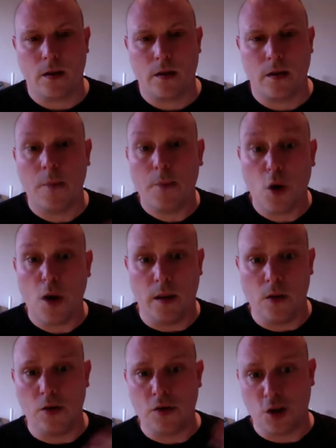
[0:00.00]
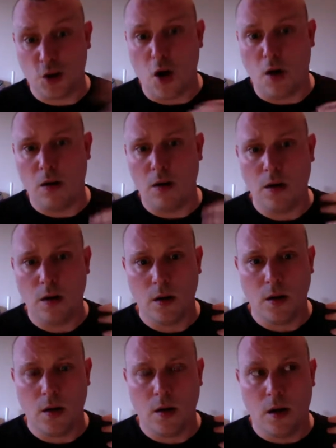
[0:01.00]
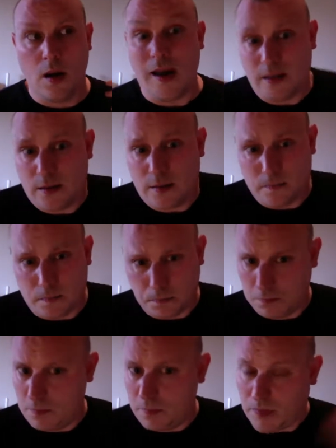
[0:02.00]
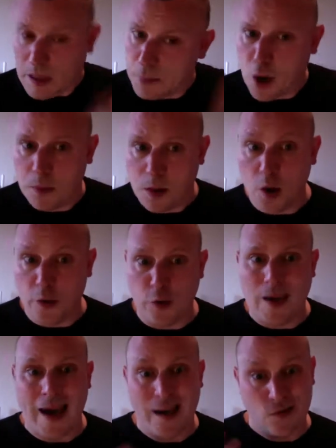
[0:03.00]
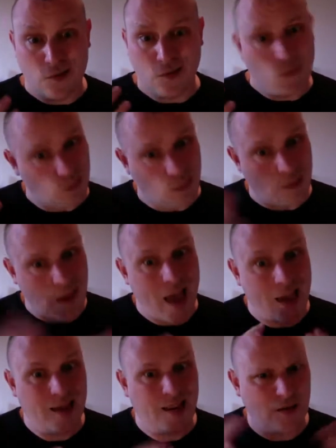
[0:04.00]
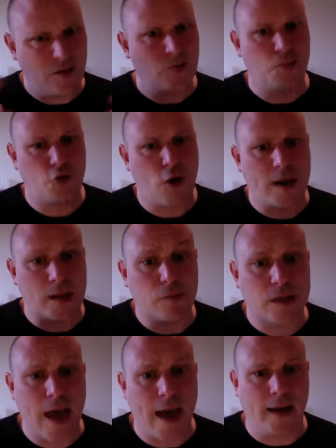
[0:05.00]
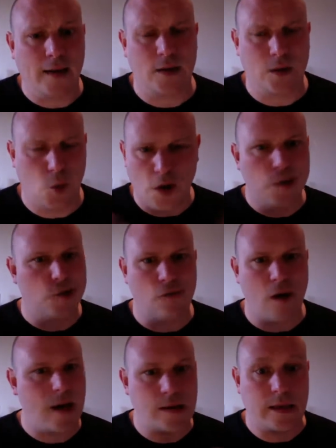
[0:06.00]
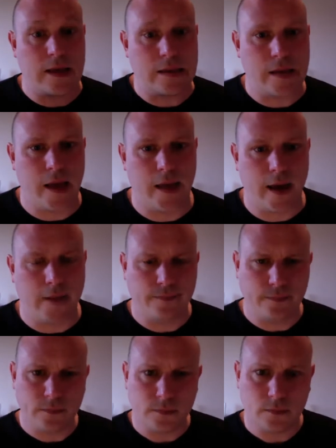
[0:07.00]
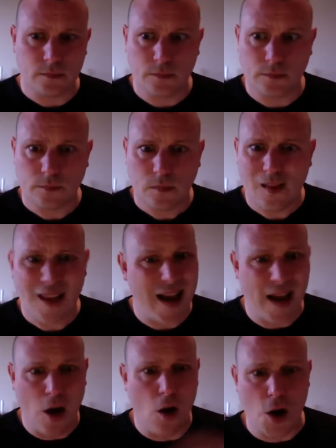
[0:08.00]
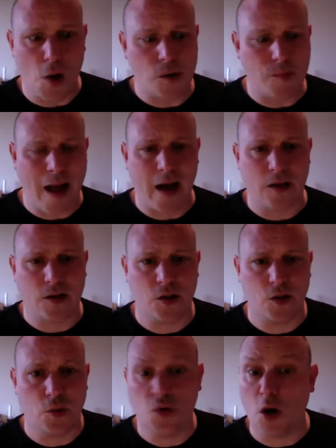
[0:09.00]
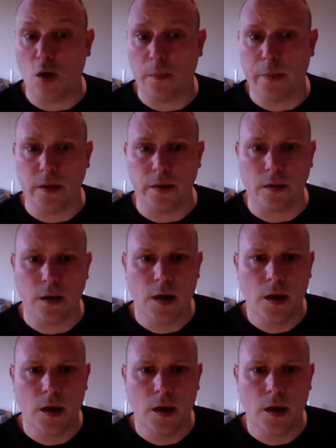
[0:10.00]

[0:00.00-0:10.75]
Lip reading: employment law is the employment law in the UK tries to protect the workers' rights and things like that. And it all goes back to Tolpuddle